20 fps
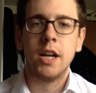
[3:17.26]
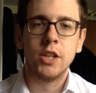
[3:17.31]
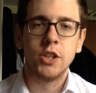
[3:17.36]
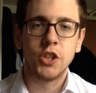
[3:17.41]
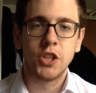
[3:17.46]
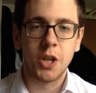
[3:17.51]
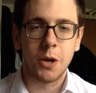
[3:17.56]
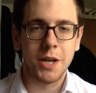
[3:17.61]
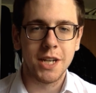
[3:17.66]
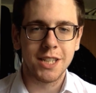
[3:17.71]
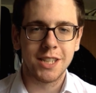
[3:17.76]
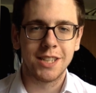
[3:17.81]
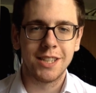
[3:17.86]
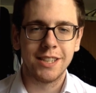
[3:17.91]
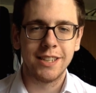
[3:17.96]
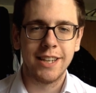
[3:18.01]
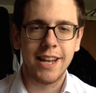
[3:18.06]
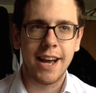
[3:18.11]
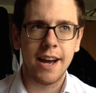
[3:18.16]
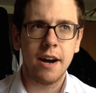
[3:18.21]
So it's
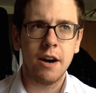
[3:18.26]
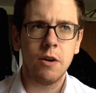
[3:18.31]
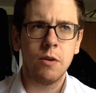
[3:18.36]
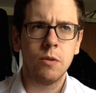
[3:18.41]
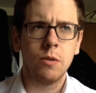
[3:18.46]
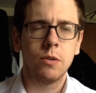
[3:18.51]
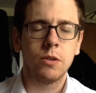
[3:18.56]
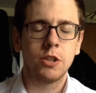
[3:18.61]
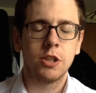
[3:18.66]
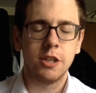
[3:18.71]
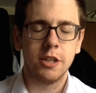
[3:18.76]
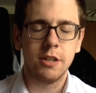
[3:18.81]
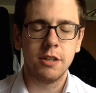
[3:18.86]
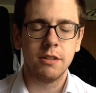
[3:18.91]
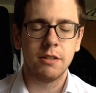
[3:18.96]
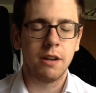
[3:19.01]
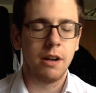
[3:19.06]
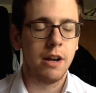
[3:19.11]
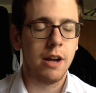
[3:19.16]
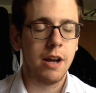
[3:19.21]
now
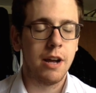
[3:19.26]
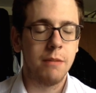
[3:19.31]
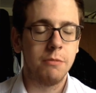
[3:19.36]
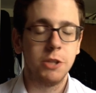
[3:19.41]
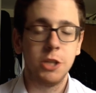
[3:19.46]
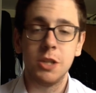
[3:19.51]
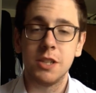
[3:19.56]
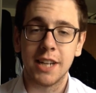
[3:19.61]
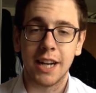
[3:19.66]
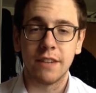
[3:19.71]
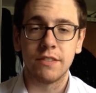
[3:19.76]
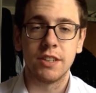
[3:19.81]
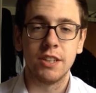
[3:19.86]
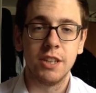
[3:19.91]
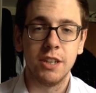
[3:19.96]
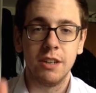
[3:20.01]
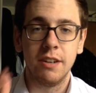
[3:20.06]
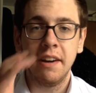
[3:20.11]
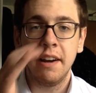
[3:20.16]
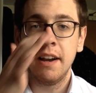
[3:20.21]
Tuesday
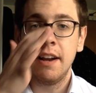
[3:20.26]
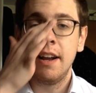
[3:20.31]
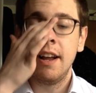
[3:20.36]
afternoon.